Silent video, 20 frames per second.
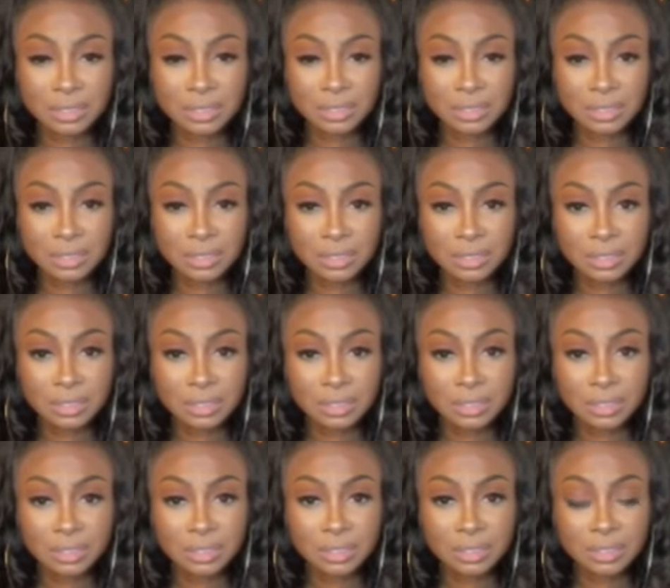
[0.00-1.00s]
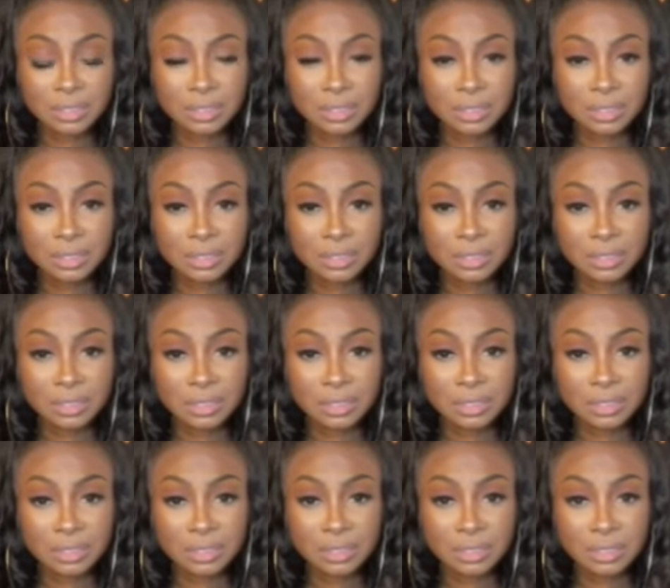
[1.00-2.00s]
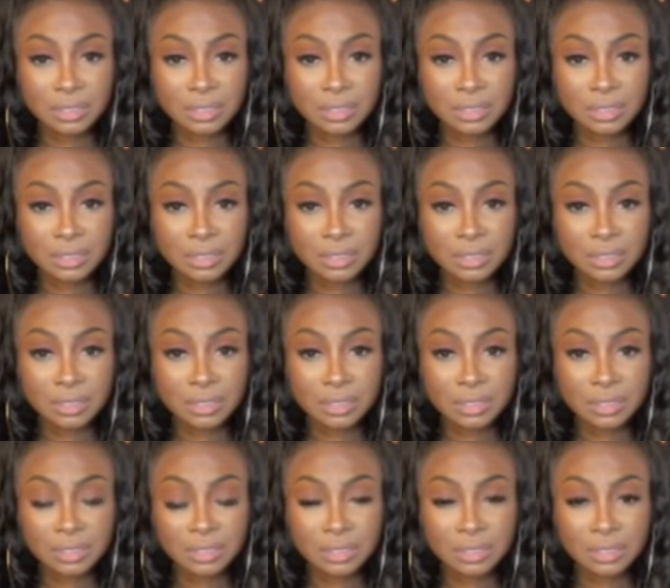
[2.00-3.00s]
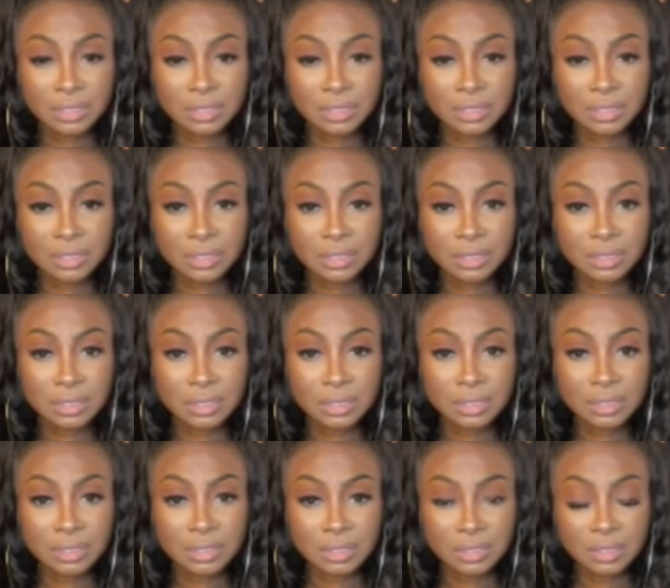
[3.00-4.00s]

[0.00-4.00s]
(silent)